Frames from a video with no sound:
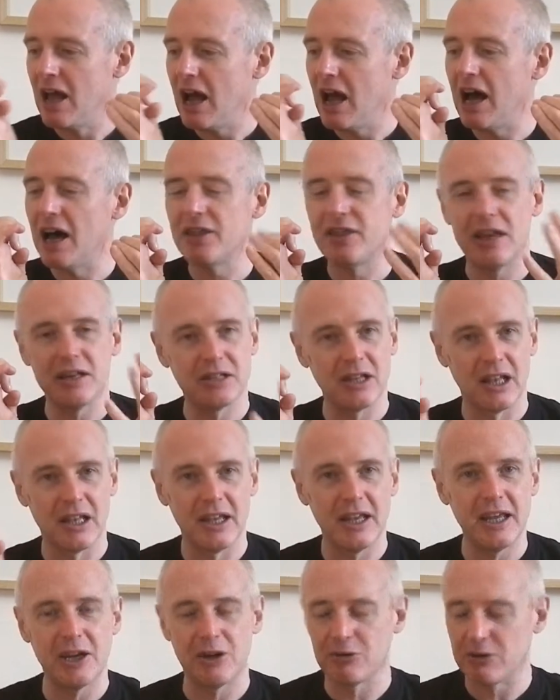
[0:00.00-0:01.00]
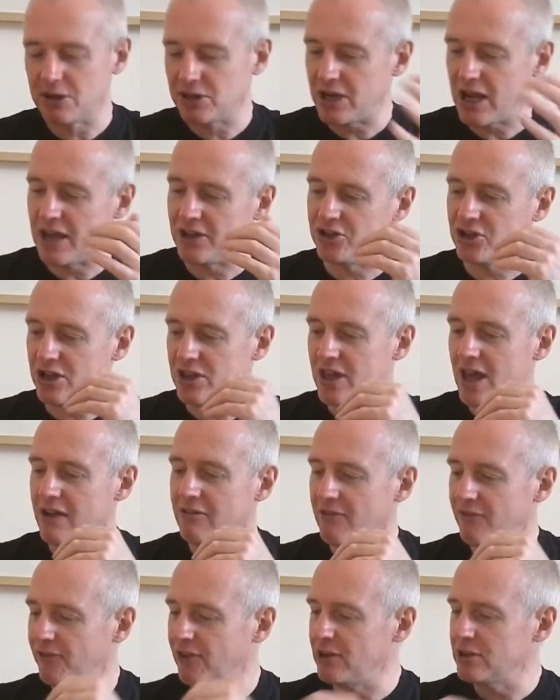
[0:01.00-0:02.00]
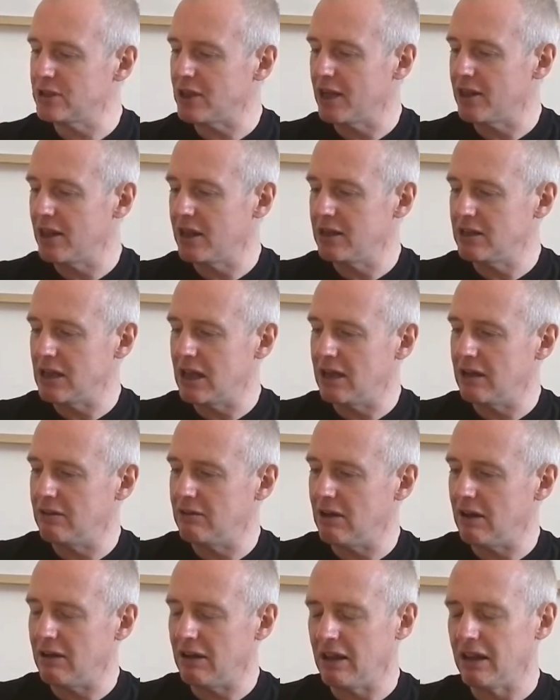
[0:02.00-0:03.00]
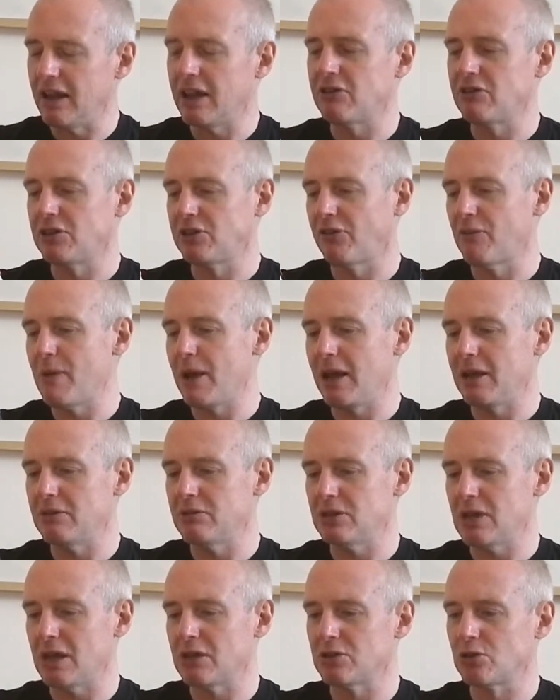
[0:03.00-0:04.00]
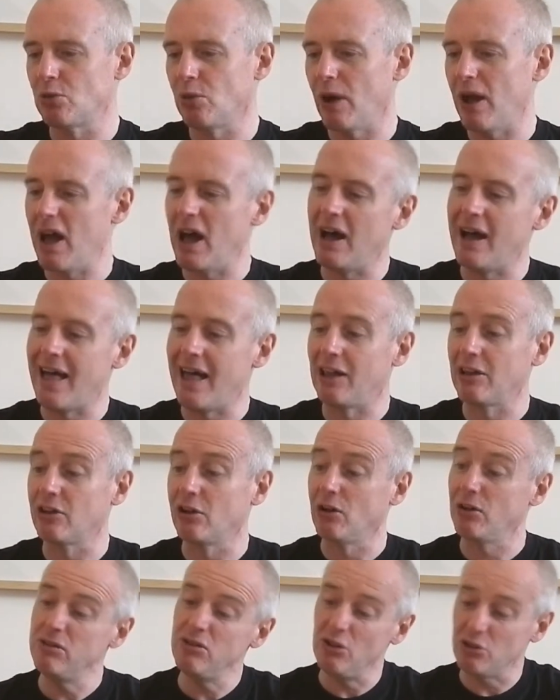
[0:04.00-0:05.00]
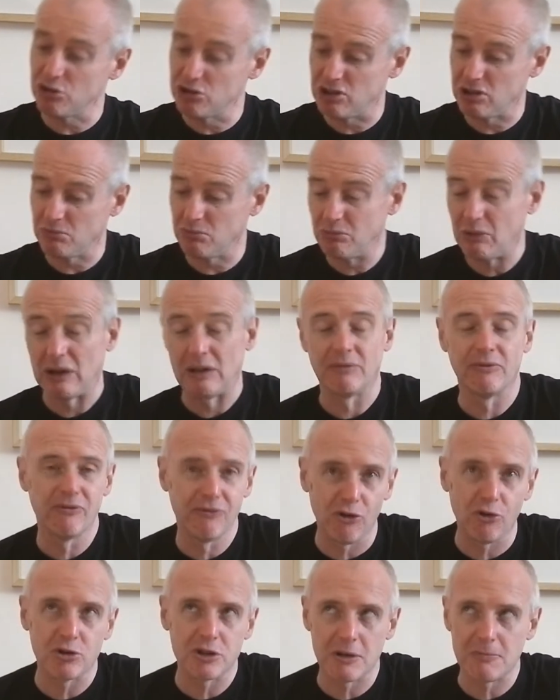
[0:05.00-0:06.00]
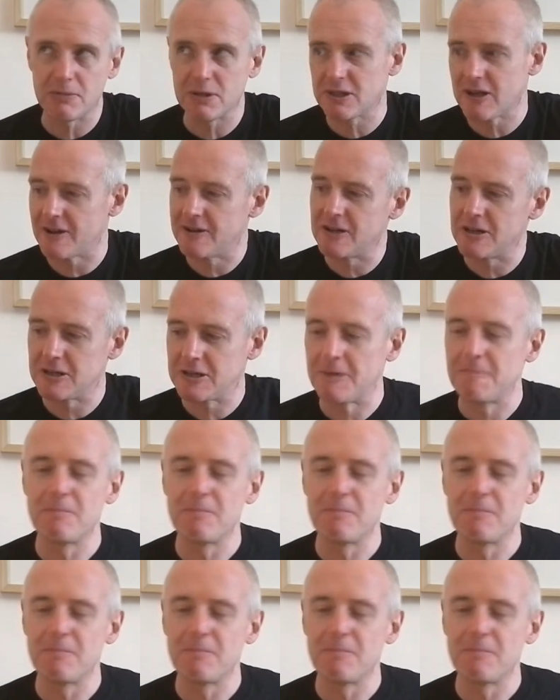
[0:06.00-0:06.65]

There's a licorice edge in there. It feels like a licorice for me. It says quite high alcohol. Not too, well, 14%.